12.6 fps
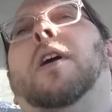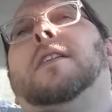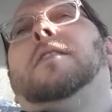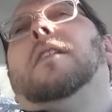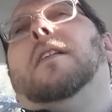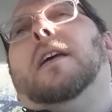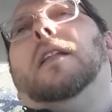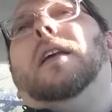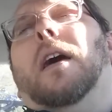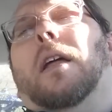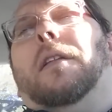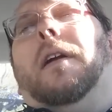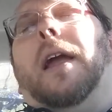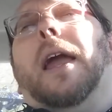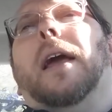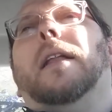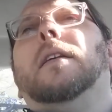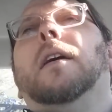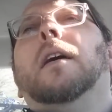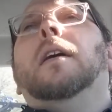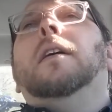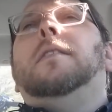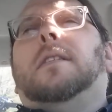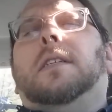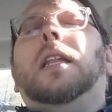pretzel in the other
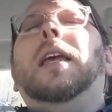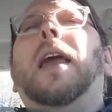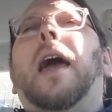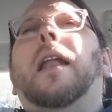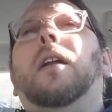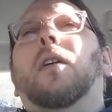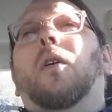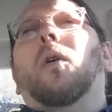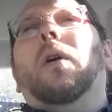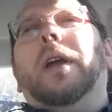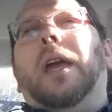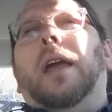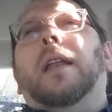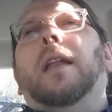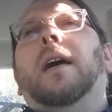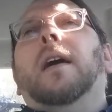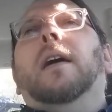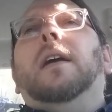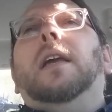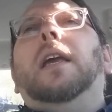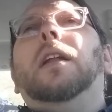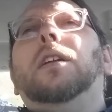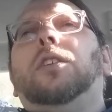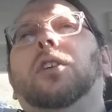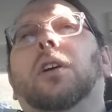hand, sitting at an organ in
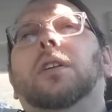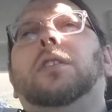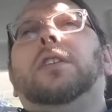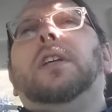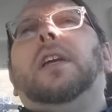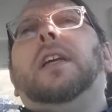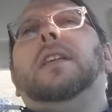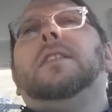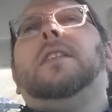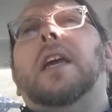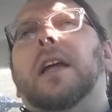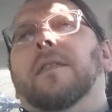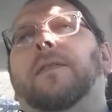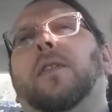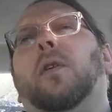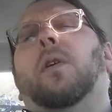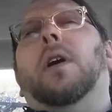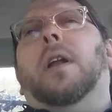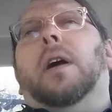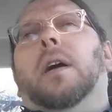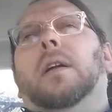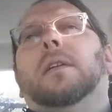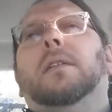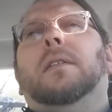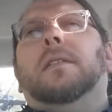a church in the state of Florida.
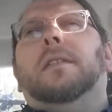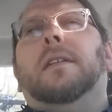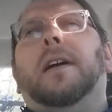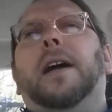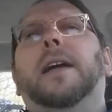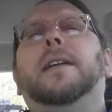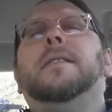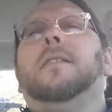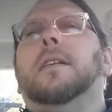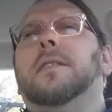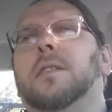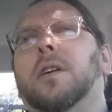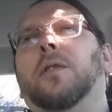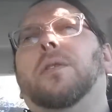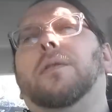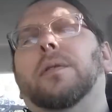All right, so let's go